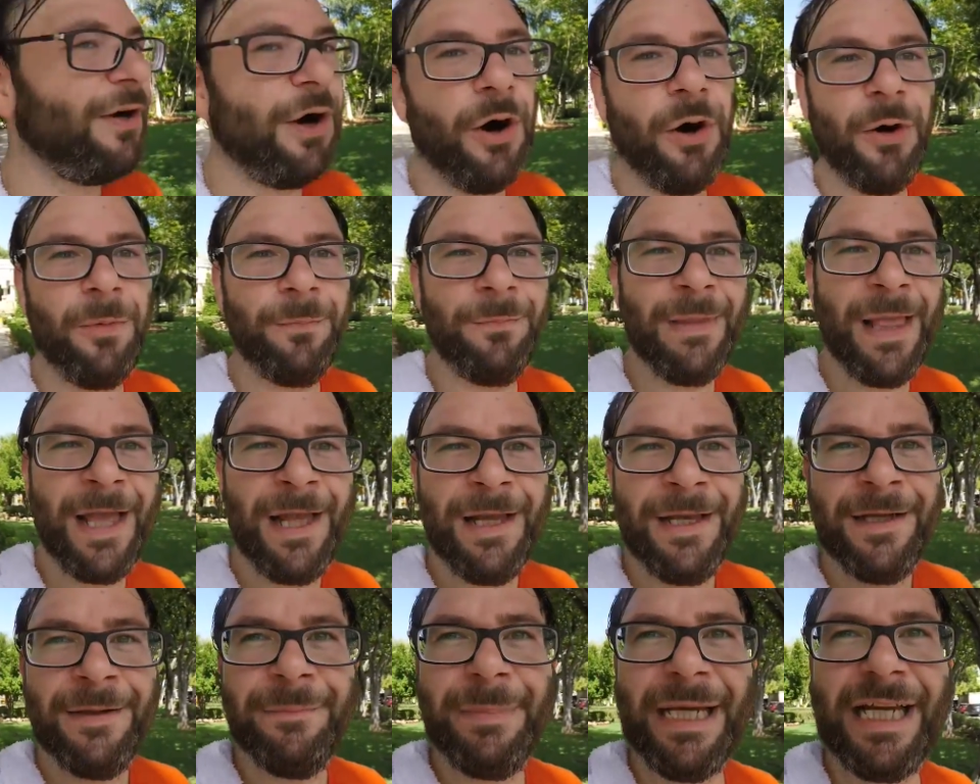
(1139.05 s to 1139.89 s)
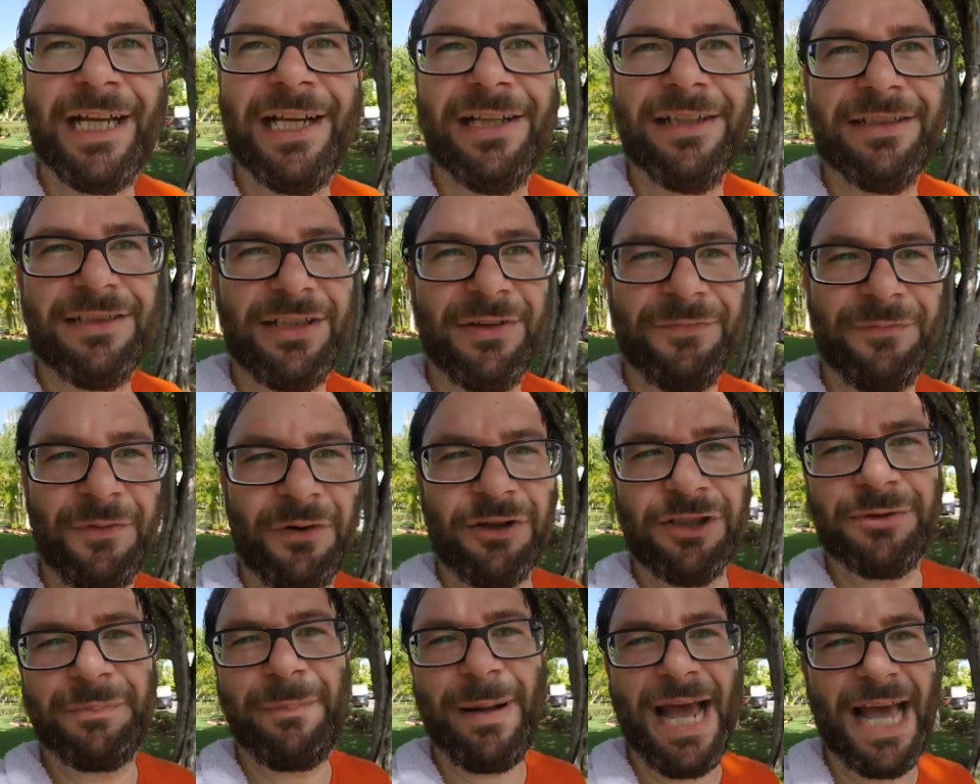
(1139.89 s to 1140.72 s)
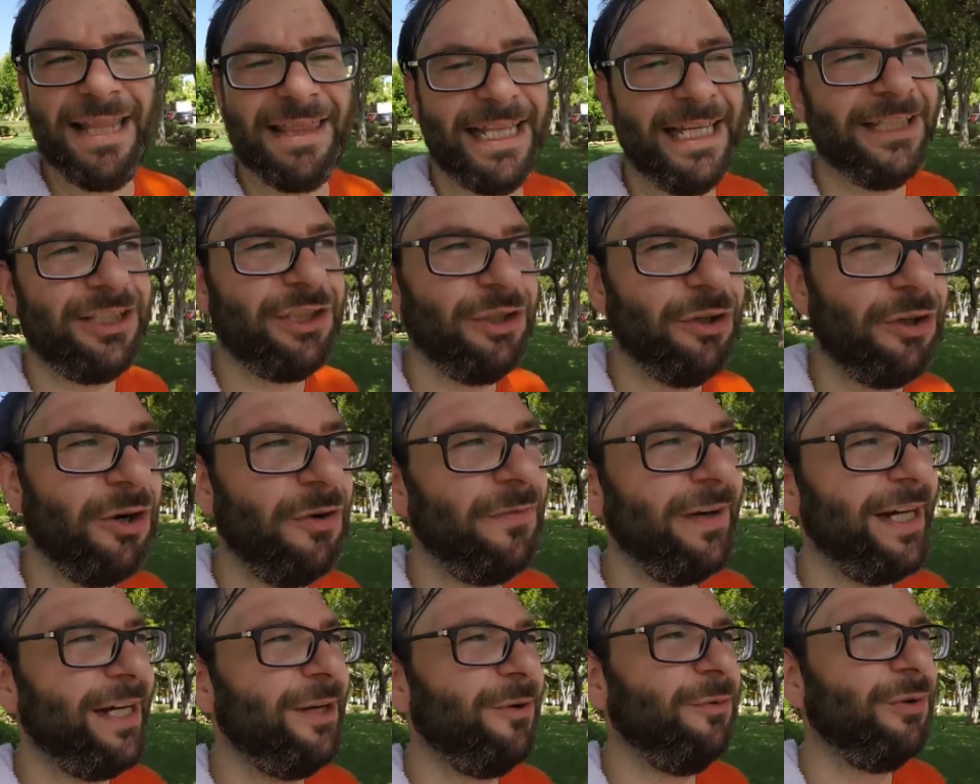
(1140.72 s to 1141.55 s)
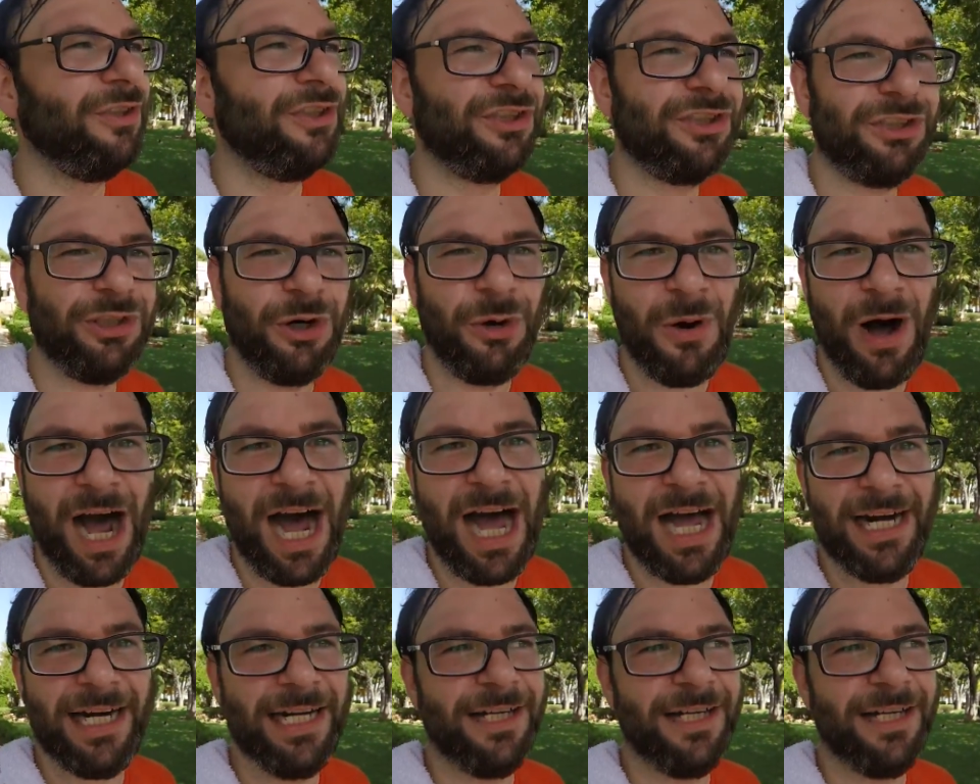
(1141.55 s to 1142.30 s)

home, because the first path I took over here was so hot